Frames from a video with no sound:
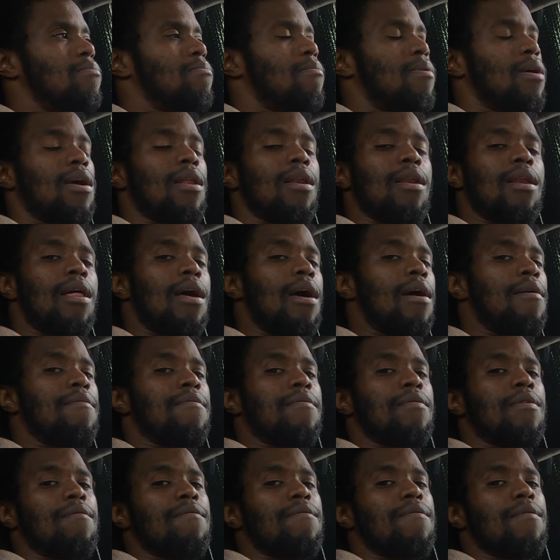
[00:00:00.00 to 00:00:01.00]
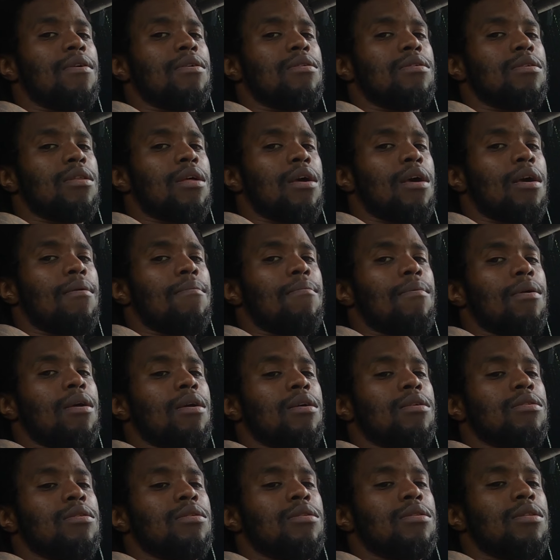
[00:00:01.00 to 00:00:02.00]
man, laugh in the face of that
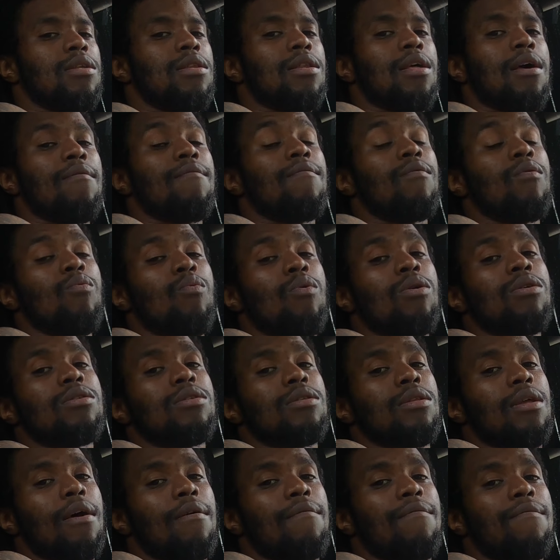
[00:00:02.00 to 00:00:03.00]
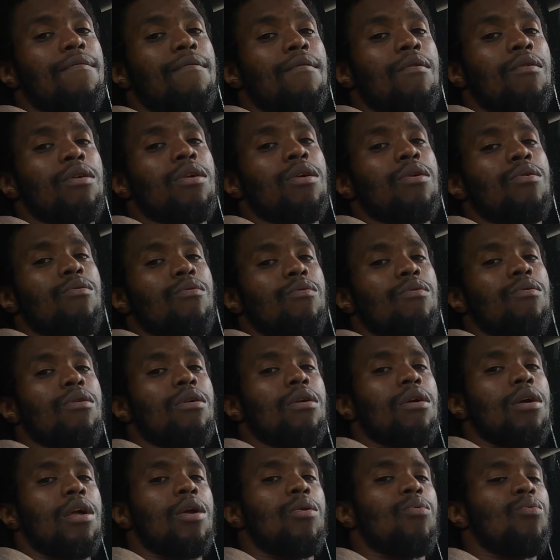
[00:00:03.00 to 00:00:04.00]
because the devil wants that for you
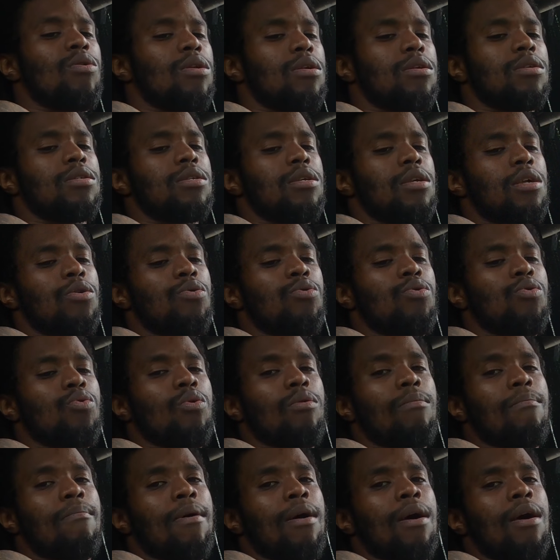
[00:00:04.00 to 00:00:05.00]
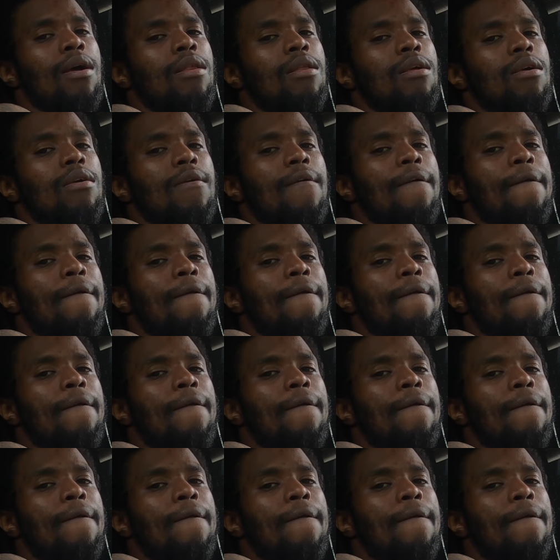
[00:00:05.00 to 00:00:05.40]
he want to see you doing bad.